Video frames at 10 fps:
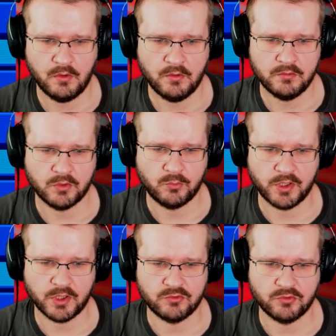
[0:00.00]
that we
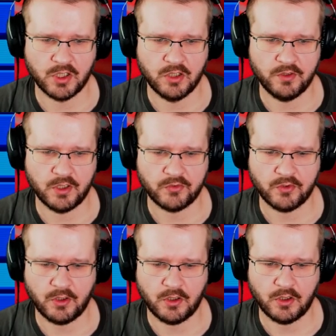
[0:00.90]
can drive as
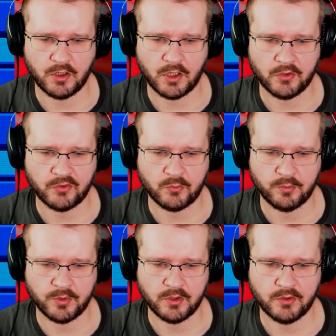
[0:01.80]
hard as we
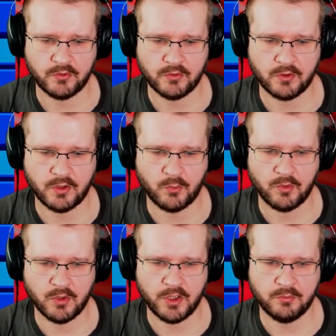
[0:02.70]
please. And we
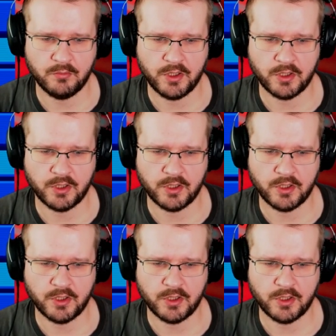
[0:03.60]
might make